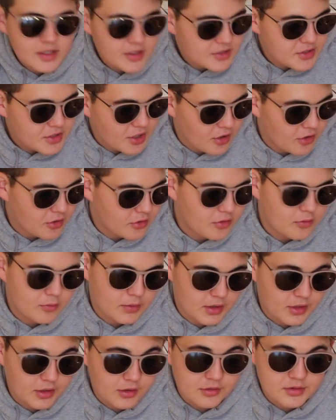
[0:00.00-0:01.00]
So we're
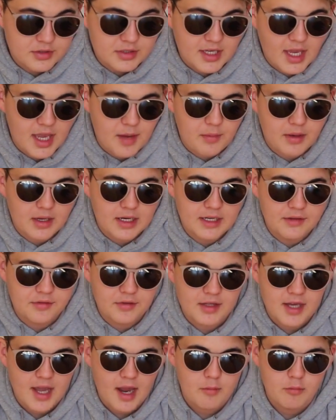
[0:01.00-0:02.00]
going to go on to gaming and leave
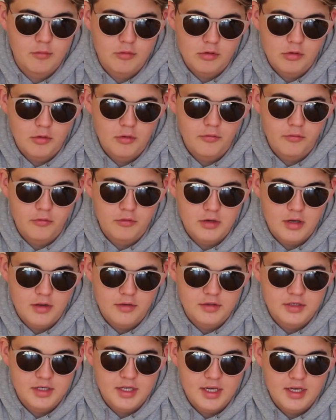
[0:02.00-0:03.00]
the camera for
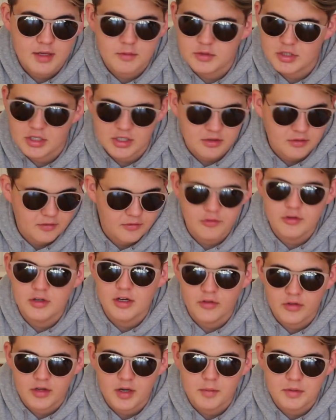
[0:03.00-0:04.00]
another day. I'm joking, for
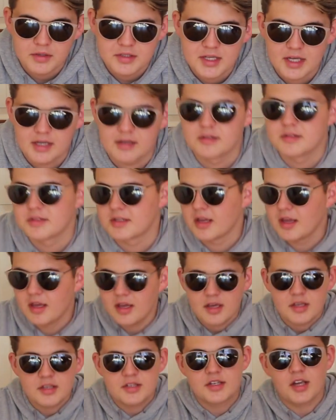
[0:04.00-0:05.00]
another couple of seconds.
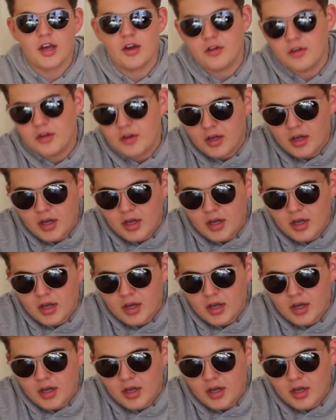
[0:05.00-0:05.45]
So